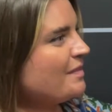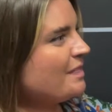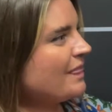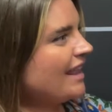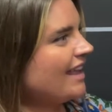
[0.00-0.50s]

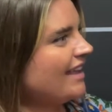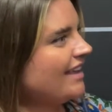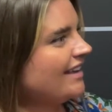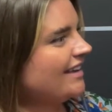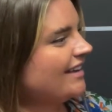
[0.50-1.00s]

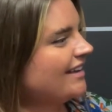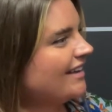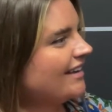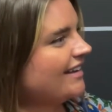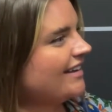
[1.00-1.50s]

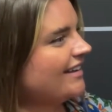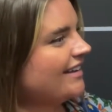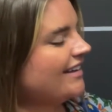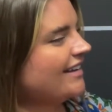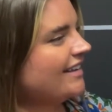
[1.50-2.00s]

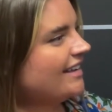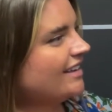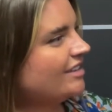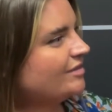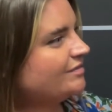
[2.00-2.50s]

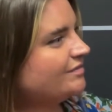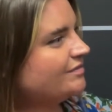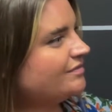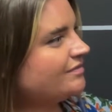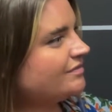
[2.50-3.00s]

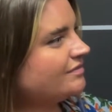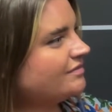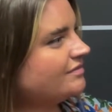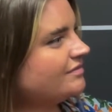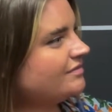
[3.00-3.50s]

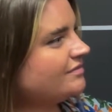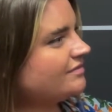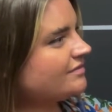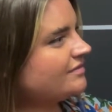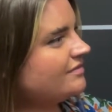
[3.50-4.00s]

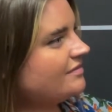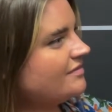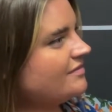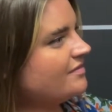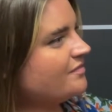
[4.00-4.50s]

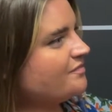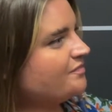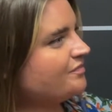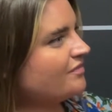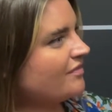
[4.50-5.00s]

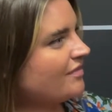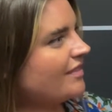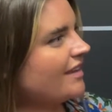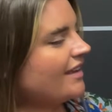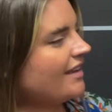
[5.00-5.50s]

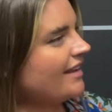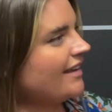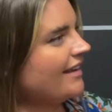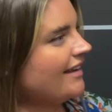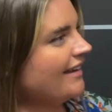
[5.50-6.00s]

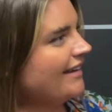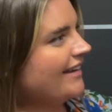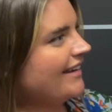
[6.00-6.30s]
(silent)